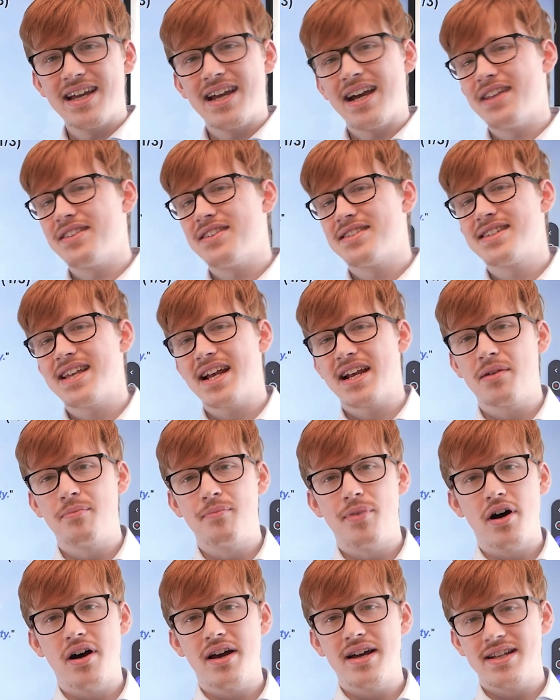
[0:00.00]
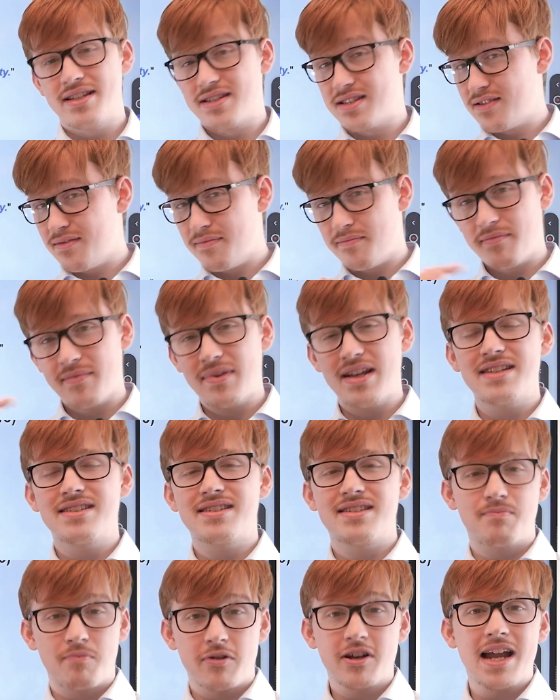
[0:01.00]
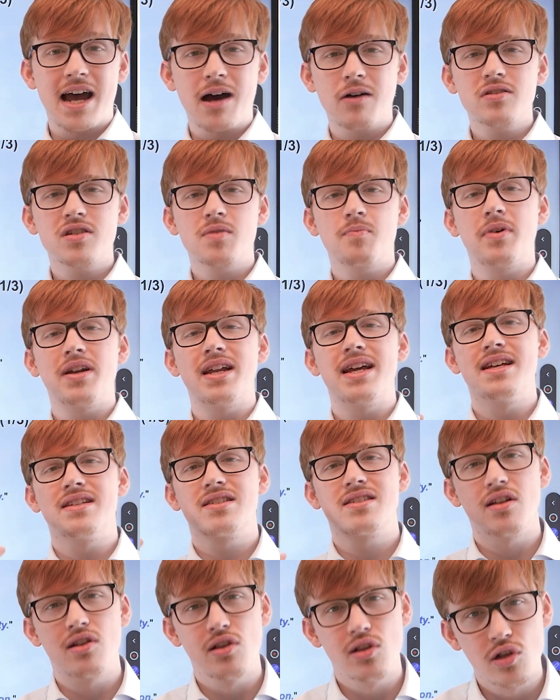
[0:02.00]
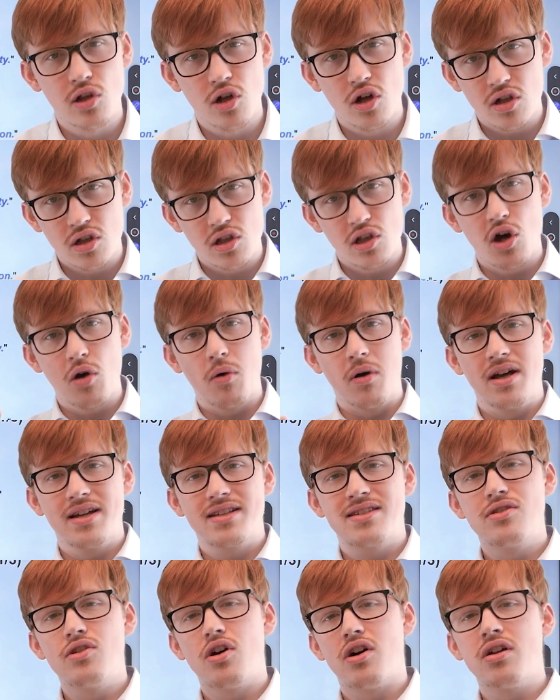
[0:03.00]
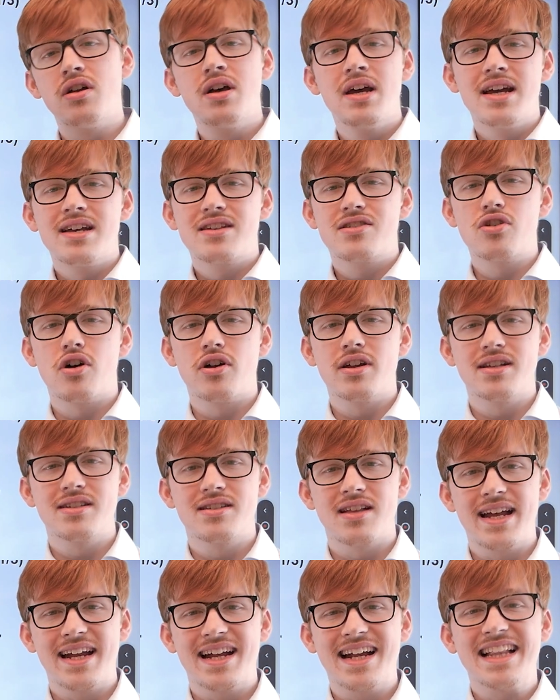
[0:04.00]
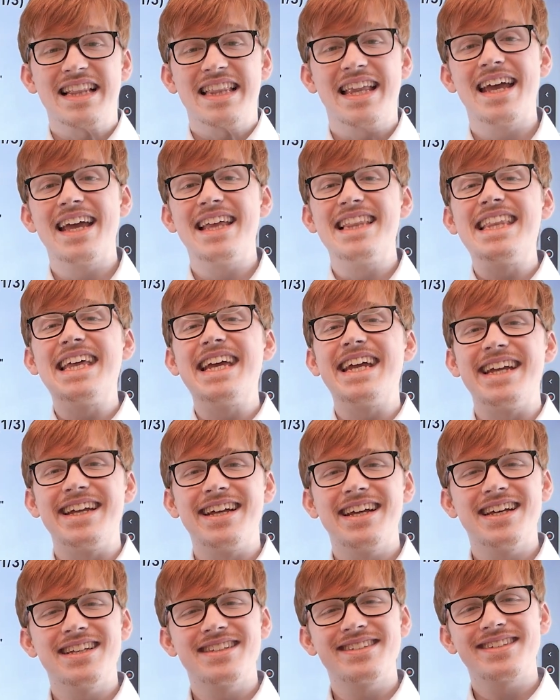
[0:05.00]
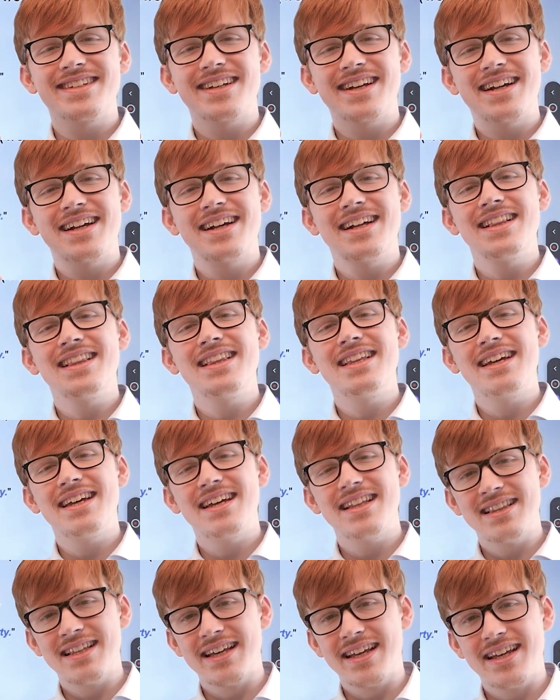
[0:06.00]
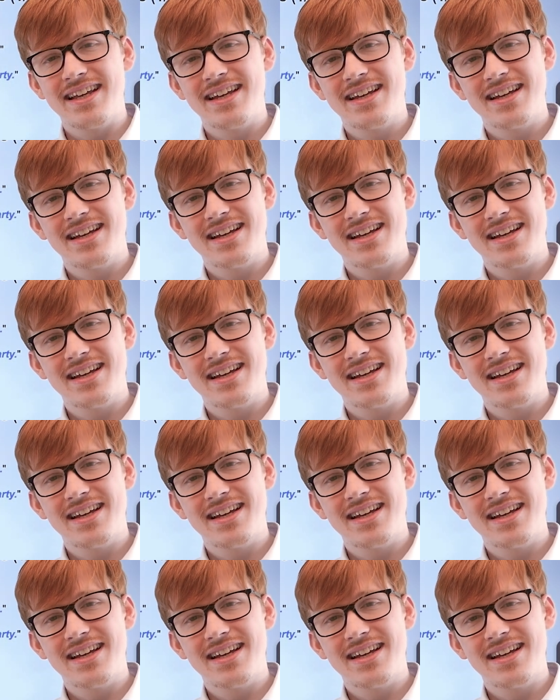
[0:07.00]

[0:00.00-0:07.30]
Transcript: And the second part it's pronounced, but it's a lot lower. It's not as like clearly. It's clearly.